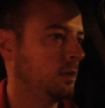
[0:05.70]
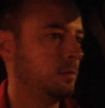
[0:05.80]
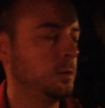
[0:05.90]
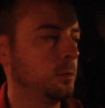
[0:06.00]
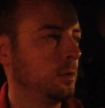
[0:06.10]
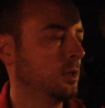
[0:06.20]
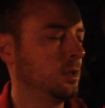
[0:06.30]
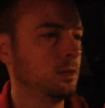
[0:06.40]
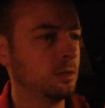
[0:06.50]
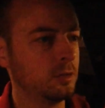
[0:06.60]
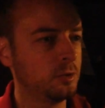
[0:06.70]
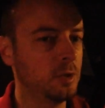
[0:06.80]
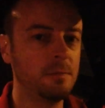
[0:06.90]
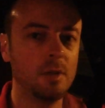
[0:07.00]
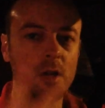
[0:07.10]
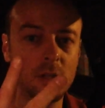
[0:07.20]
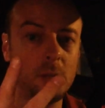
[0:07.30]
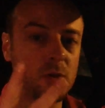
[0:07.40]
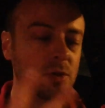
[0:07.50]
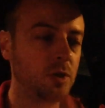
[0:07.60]
if you will, drive vlog
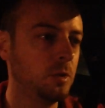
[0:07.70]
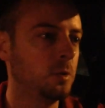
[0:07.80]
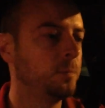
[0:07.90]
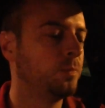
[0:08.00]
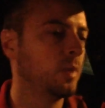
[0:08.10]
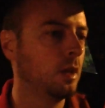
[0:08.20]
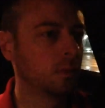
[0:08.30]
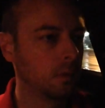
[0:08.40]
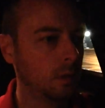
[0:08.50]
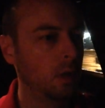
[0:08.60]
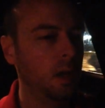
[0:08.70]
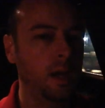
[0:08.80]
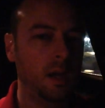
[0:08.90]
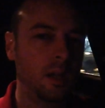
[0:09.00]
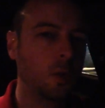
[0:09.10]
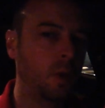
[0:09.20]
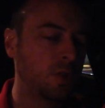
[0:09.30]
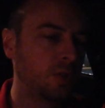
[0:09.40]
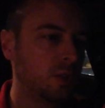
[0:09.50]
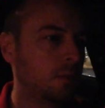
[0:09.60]
number 2, I had a
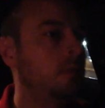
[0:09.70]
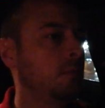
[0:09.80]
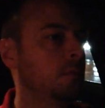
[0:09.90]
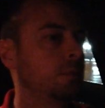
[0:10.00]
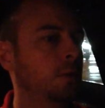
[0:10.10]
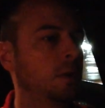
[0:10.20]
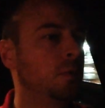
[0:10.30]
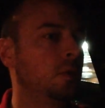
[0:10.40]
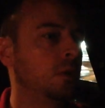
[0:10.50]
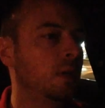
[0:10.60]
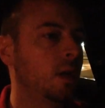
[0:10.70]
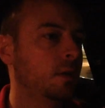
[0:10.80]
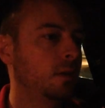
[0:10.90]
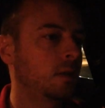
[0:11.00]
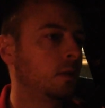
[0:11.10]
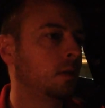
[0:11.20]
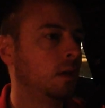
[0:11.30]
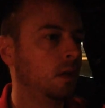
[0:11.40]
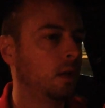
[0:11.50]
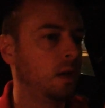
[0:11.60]
question for the community out there,
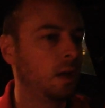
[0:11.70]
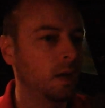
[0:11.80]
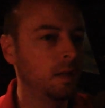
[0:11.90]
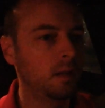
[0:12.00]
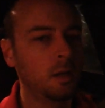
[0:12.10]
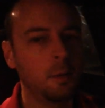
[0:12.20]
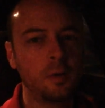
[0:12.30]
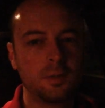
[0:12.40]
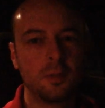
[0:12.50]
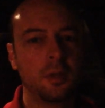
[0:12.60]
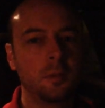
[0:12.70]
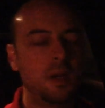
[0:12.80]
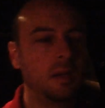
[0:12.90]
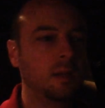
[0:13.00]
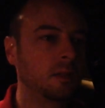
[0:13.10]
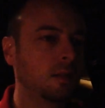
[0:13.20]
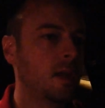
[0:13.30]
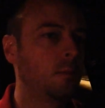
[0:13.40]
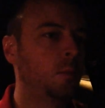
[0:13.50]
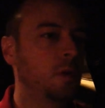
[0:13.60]
and then I'm also going to make it
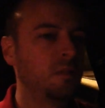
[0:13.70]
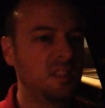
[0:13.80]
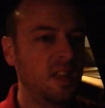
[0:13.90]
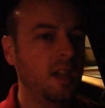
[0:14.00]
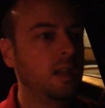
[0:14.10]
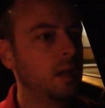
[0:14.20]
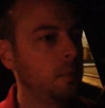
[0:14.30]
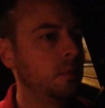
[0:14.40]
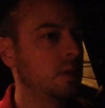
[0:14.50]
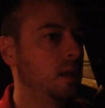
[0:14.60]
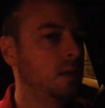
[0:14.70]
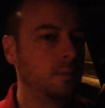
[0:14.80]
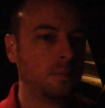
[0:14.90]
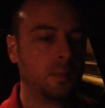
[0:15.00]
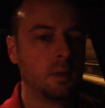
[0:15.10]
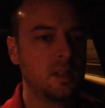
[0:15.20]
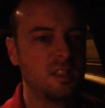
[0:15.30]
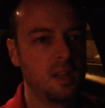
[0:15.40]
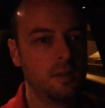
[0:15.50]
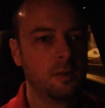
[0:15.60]
kind of more of a techie update
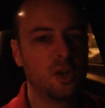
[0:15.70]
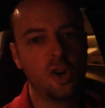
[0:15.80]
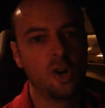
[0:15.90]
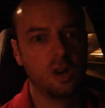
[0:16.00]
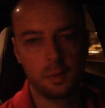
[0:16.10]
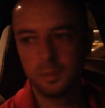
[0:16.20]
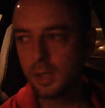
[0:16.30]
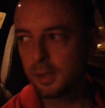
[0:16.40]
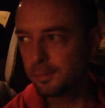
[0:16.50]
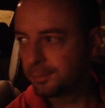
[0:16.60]
instead of a car update.